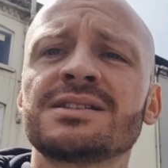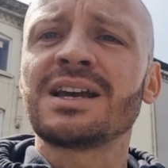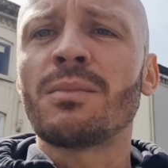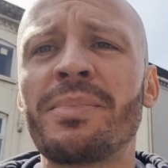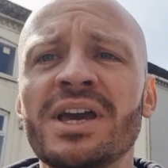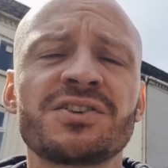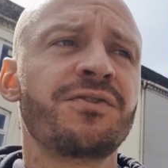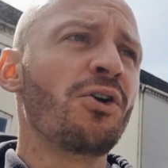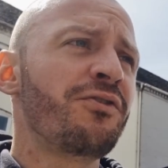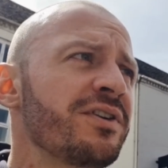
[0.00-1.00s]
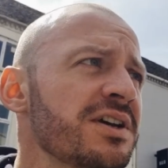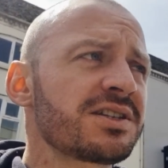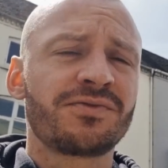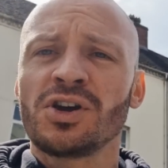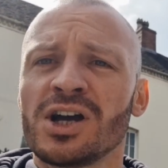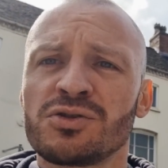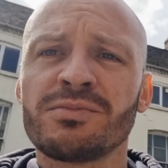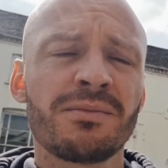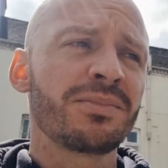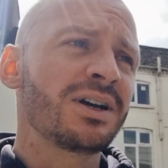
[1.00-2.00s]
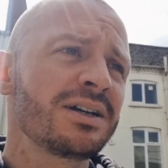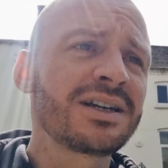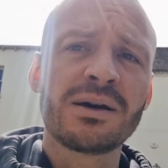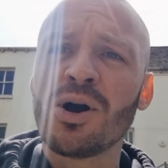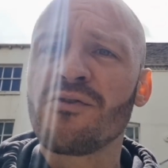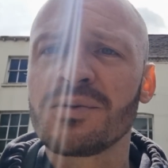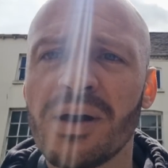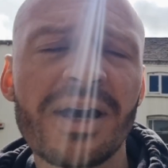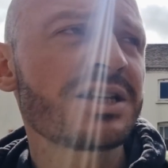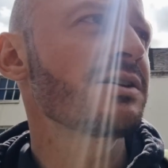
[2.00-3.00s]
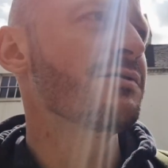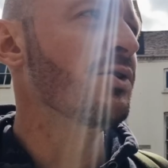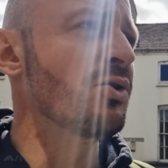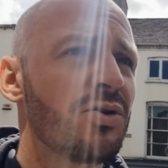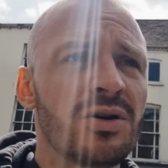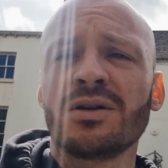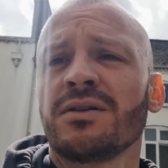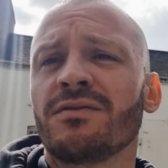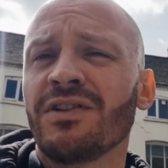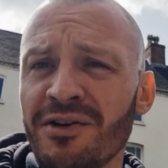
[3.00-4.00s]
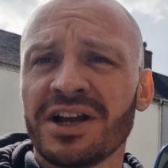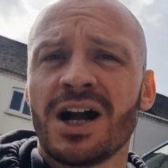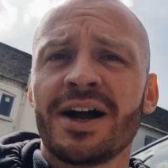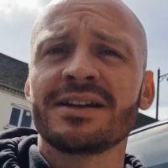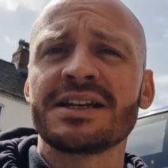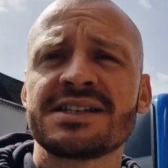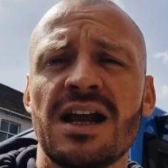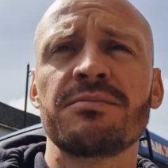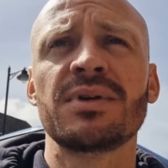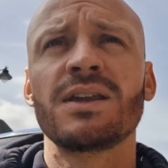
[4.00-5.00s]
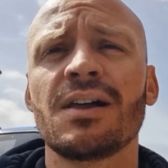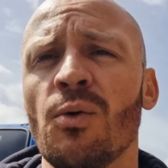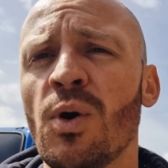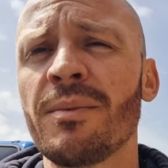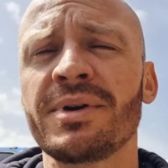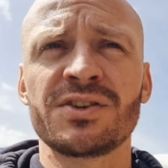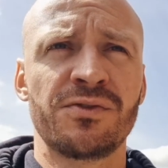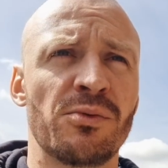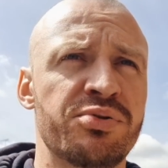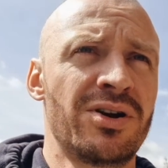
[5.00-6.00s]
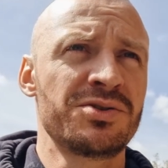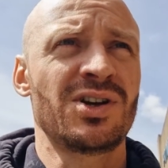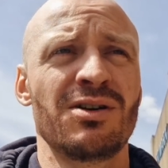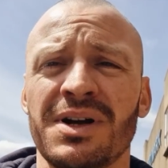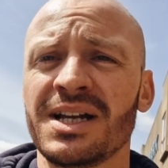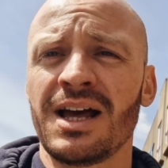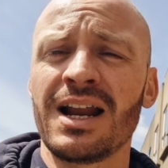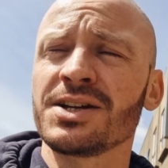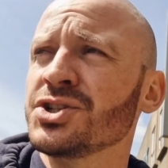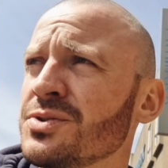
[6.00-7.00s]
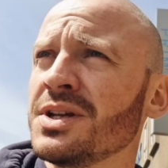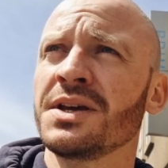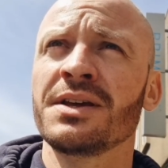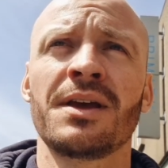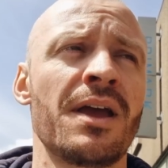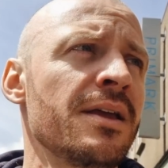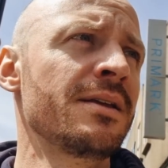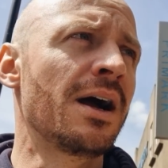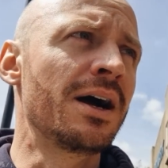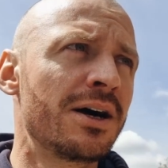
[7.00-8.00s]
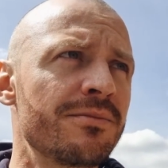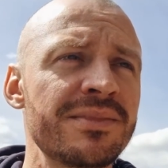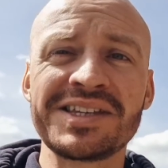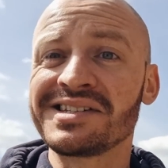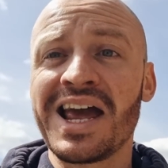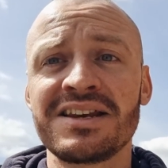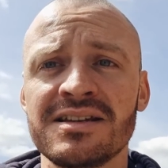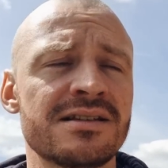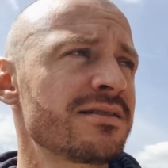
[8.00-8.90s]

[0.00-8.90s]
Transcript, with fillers: to get my PS4 fixed. If you guys remember, Gibbo from Gib84 very kindly sent me that white PS4 Pro to go in my Calax unit. Um, it's dead,